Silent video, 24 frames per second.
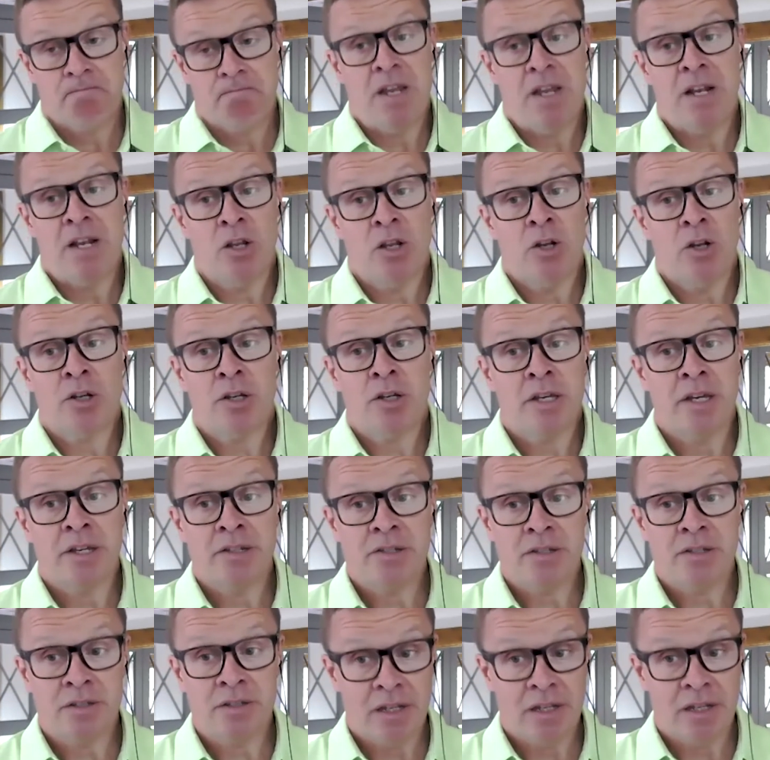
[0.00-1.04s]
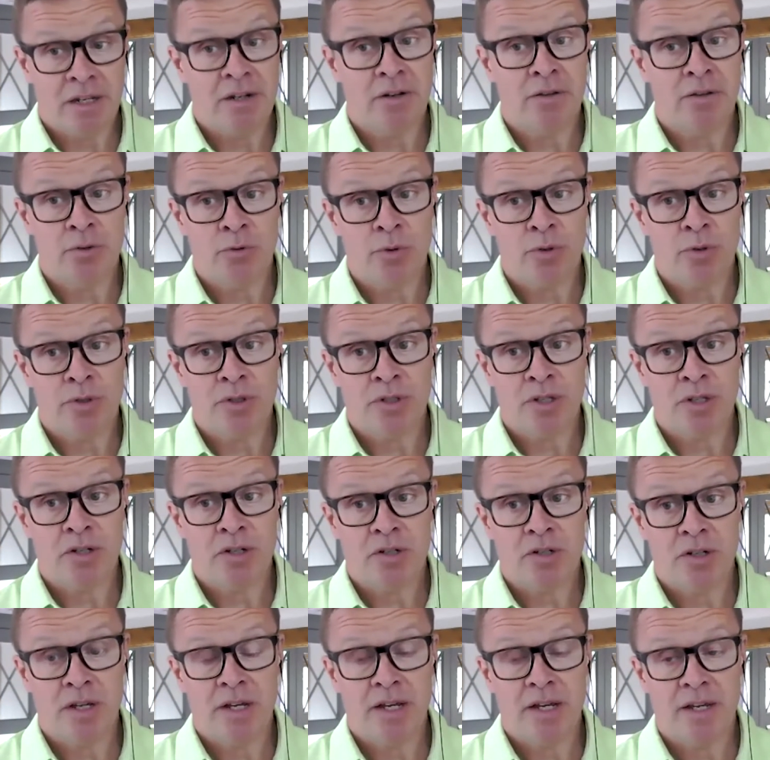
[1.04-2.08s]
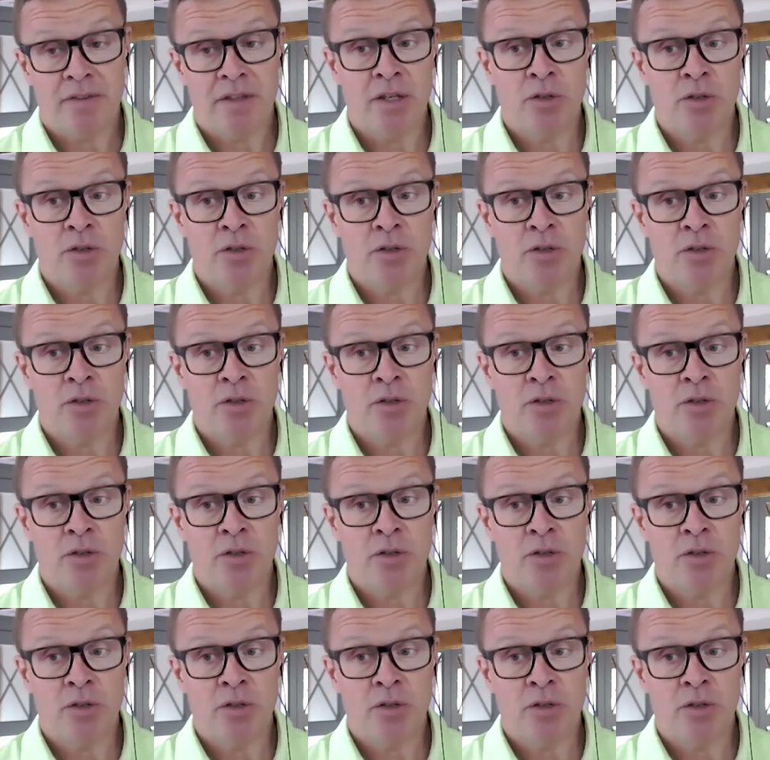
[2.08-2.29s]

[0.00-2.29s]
in a lot of cases, like another organization I had,